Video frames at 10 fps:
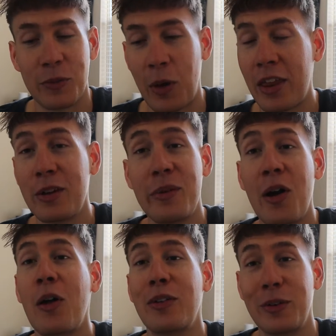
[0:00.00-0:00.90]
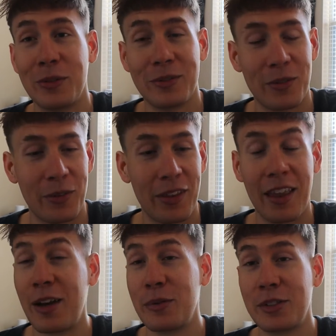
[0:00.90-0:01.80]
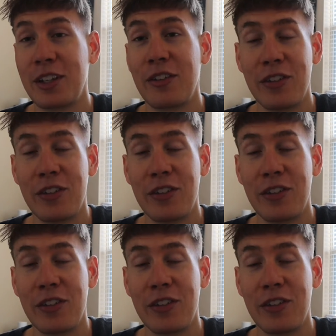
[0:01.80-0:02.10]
I think we all knew that it was going to